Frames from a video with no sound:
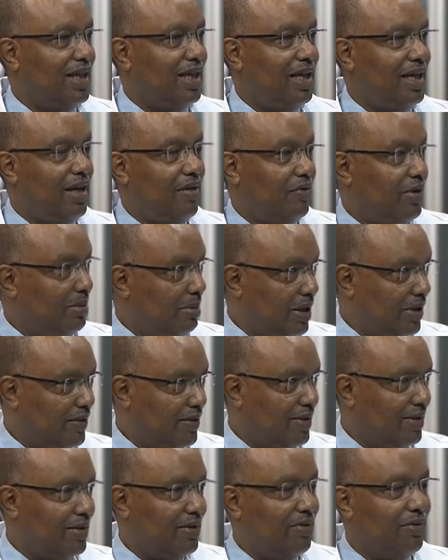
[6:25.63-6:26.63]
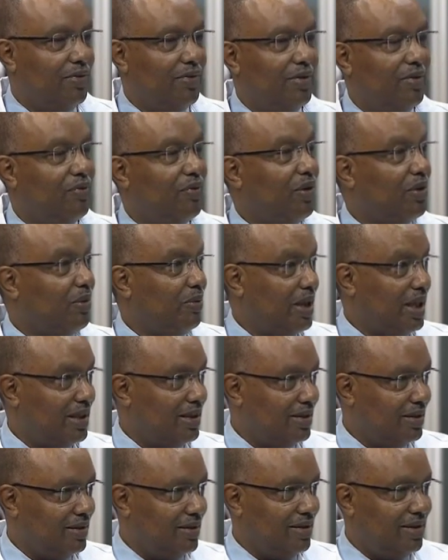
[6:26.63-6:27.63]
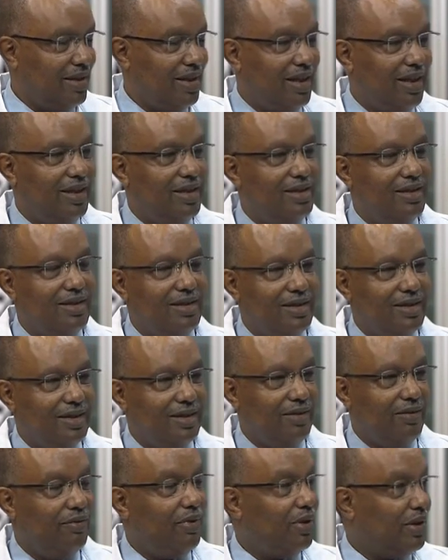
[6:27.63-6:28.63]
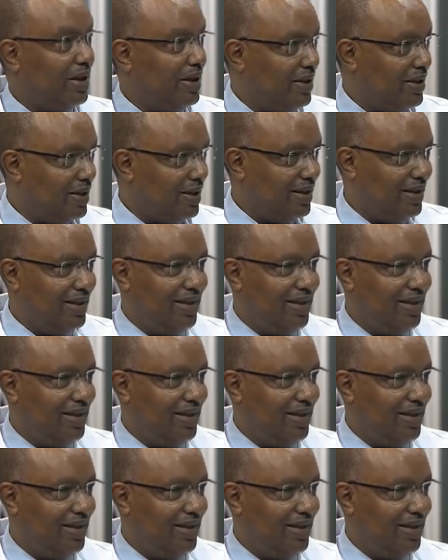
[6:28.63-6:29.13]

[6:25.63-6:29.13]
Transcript: every month for a week. I did it for a year.